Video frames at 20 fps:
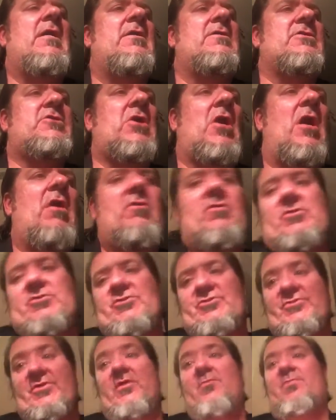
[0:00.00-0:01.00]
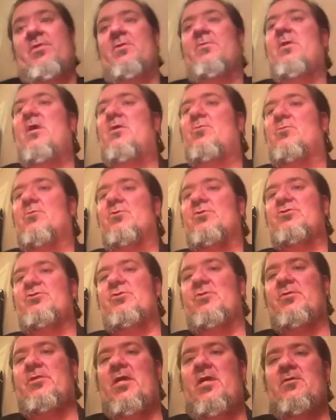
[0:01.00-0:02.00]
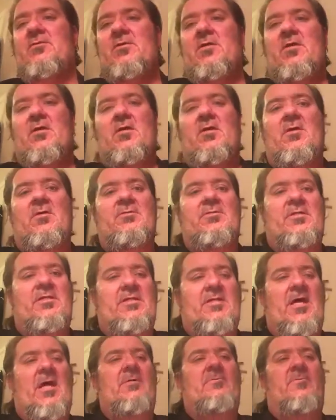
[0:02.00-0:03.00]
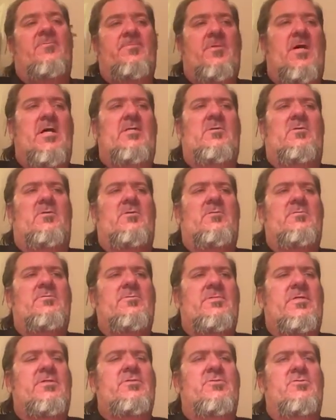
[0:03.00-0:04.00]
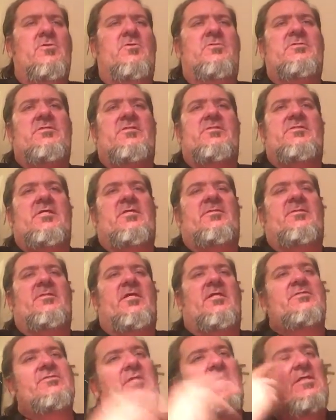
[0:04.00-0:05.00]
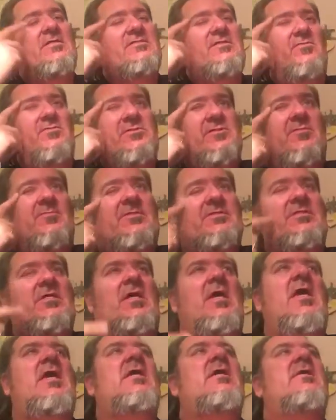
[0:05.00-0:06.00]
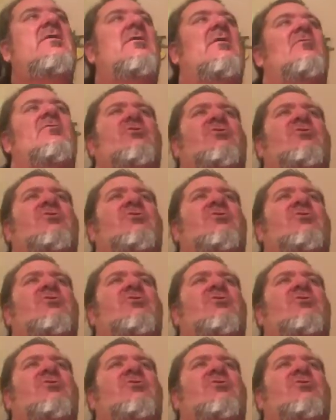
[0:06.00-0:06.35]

and college, it's going to be a lot worse, okay? you're going to have a final that you know you need to take the next day, and someone's going to be saying, "Hey, that